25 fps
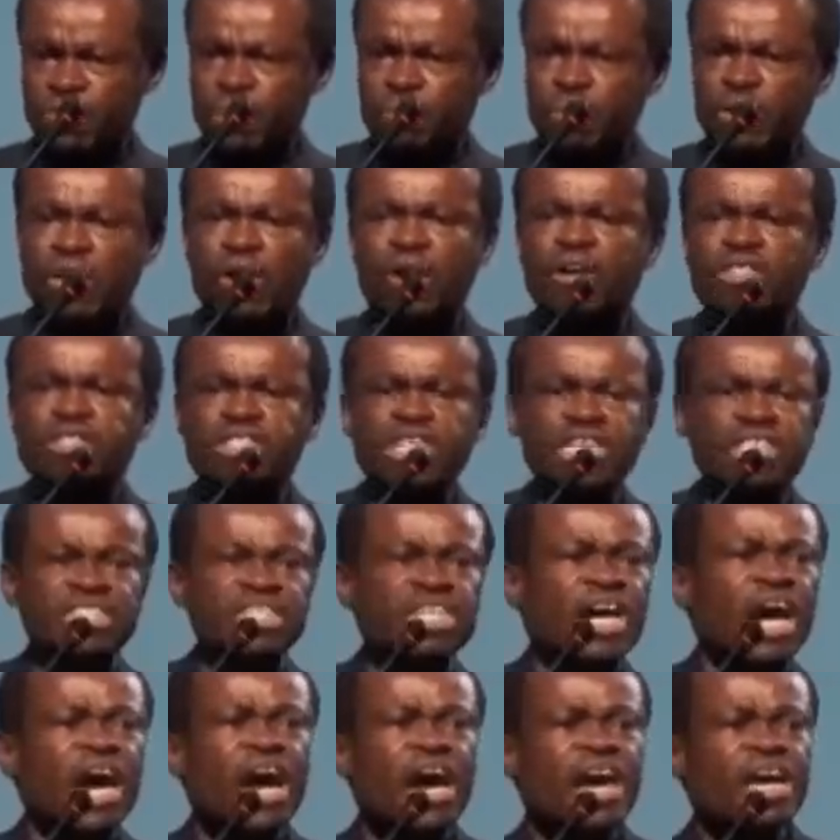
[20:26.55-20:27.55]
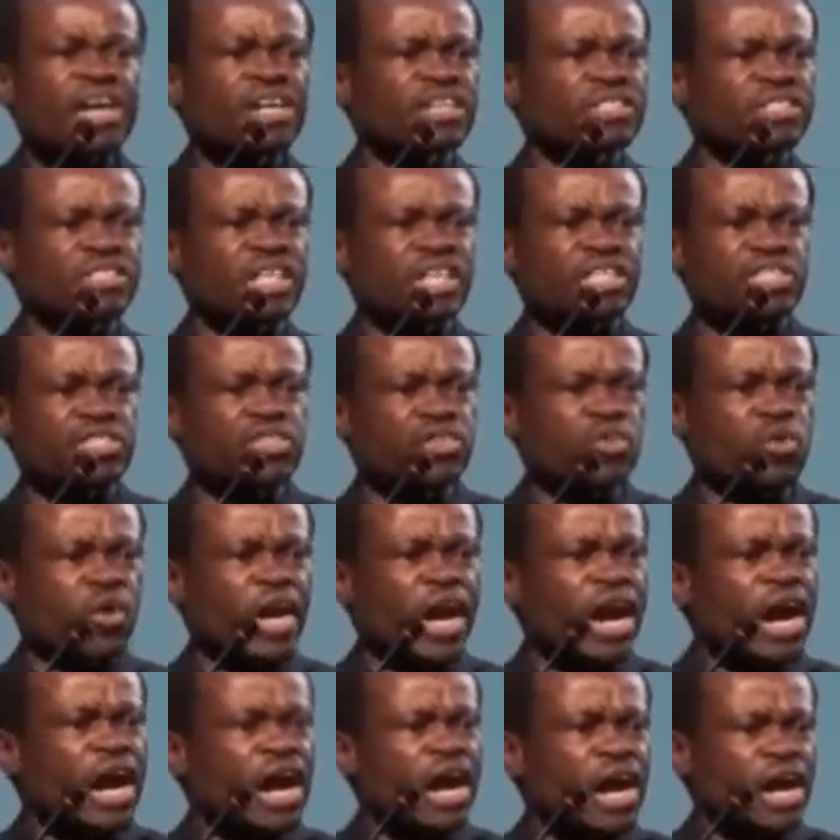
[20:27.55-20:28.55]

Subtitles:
Because the ties that you wear,